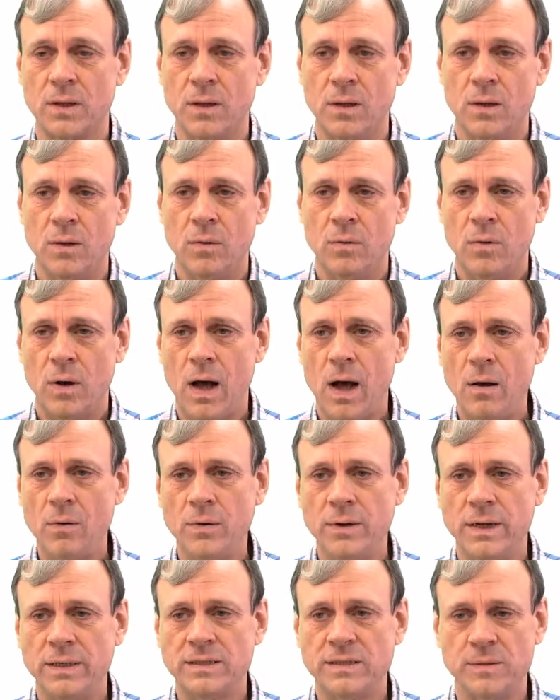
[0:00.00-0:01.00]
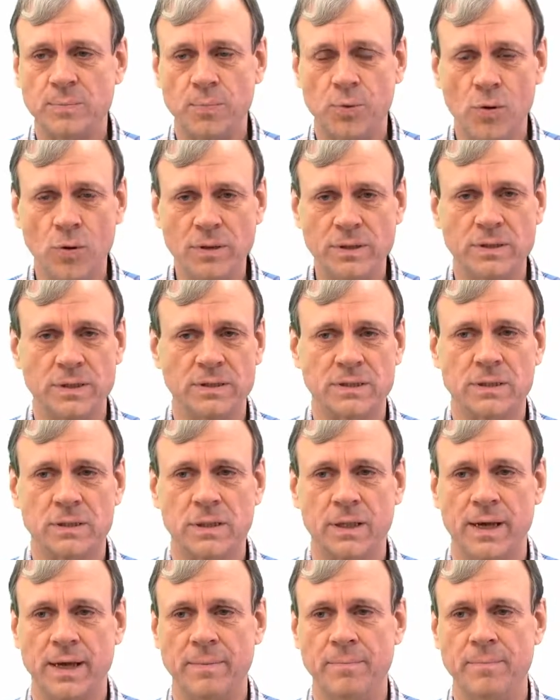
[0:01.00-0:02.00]
Well, how would I support this
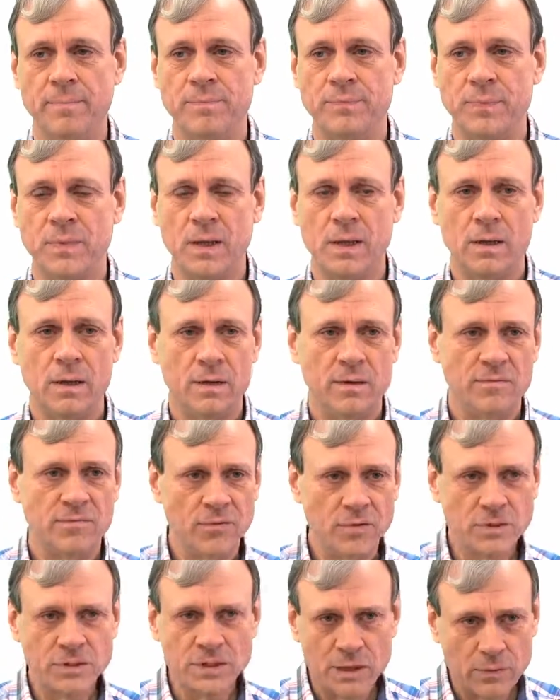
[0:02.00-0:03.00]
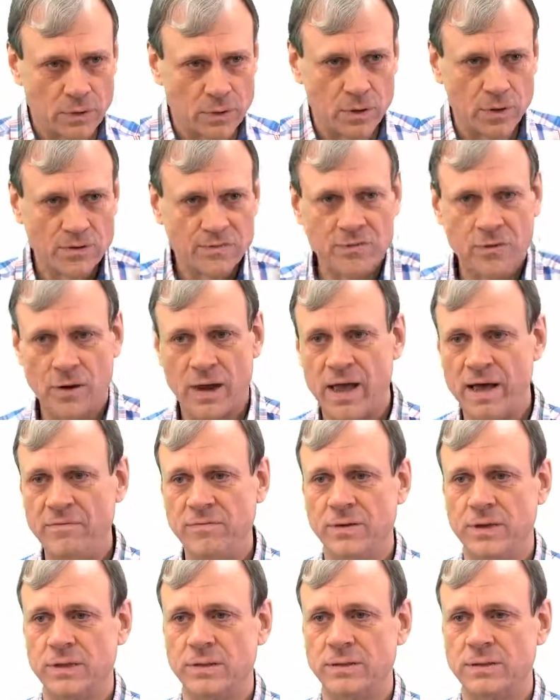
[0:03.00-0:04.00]
claim? First, I would look for
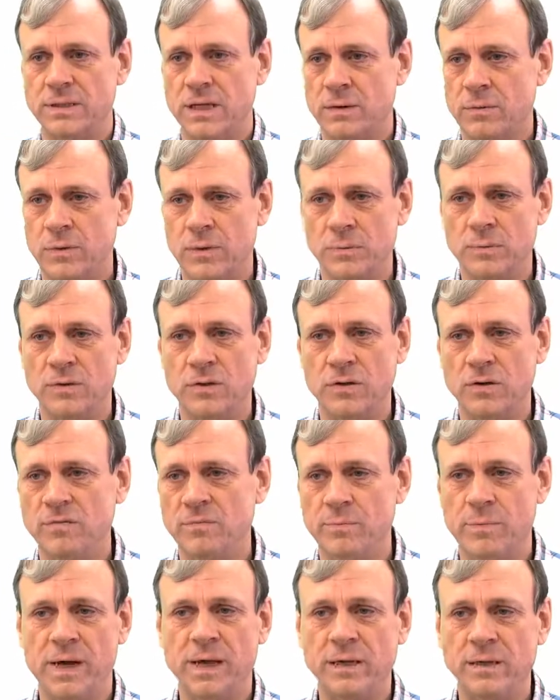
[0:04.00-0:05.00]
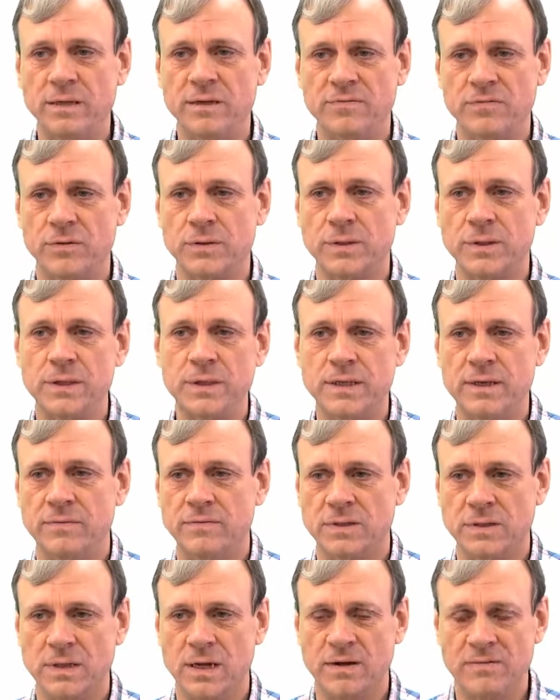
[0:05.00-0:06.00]
evidence. I would observe many different
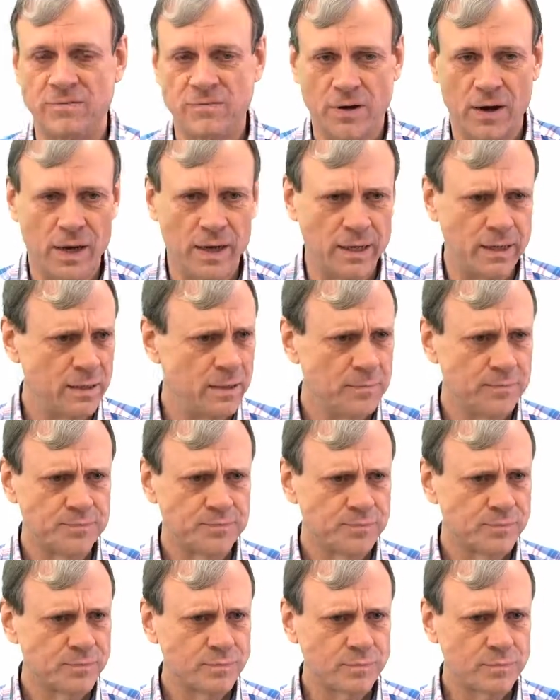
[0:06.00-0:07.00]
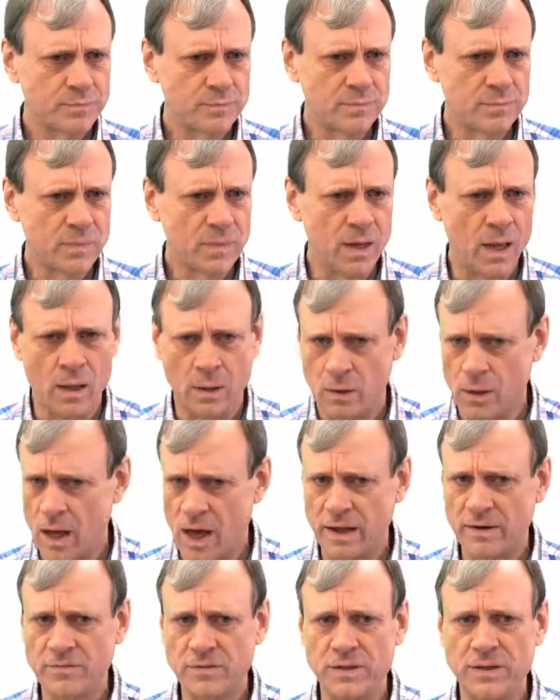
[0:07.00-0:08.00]
leaves, and I'd find a
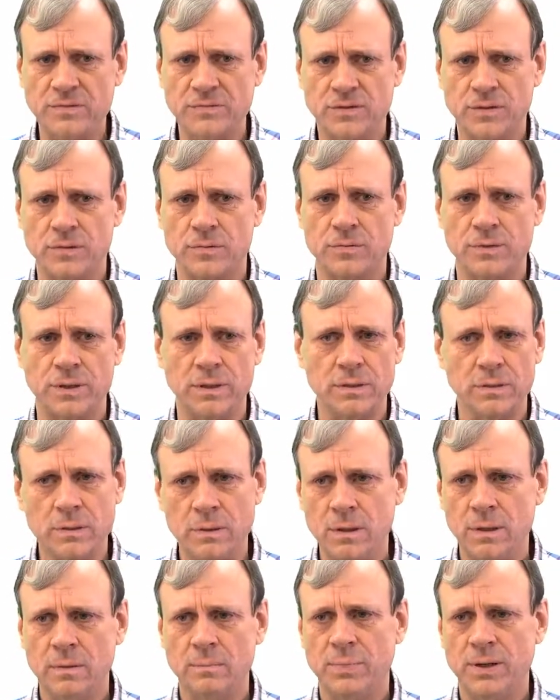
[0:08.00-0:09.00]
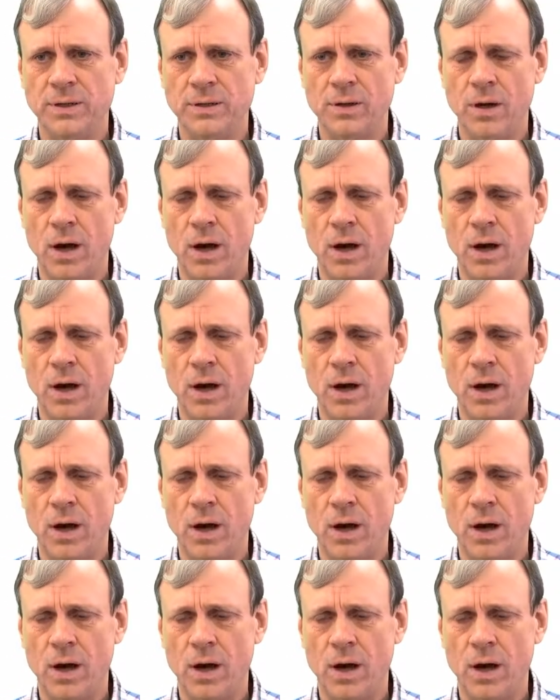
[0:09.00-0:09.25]
lot of leaves are green, but not